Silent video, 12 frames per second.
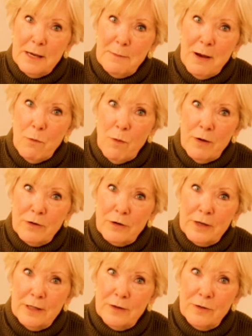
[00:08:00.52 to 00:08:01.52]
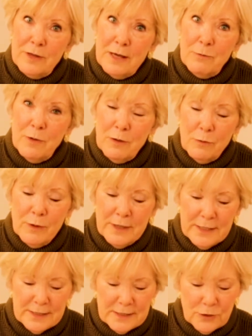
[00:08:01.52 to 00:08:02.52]
about watercolor. They will
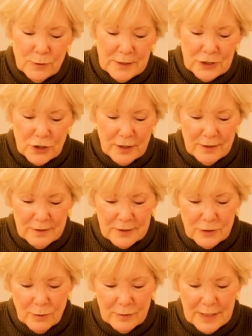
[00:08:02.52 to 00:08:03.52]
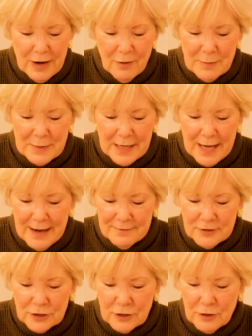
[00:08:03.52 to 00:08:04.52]
run into each other. So now I'm going to
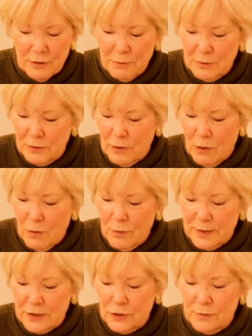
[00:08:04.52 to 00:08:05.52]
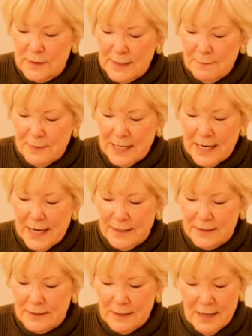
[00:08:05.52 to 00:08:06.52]
have to go and do something
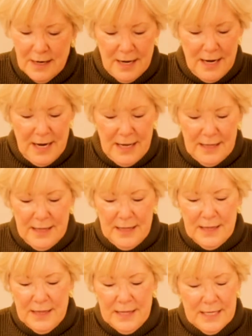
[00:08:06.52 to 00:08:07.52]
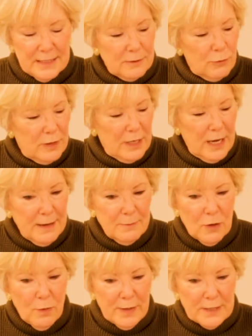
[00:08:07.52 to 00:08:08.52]
else. This one,
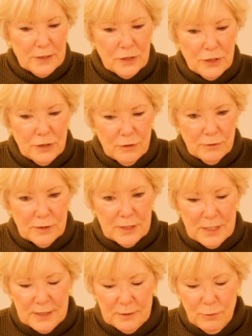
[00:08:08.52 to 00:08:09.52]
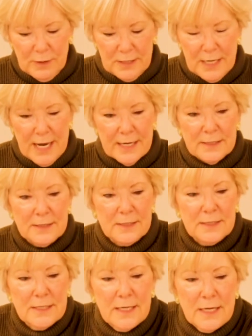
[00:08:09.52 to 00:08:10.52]
I'm going to use this one
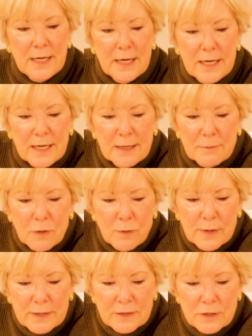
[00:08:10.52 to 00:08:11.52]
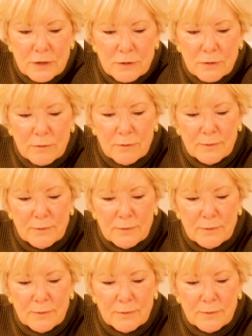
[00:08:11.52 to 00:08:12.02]
next, and I'm going to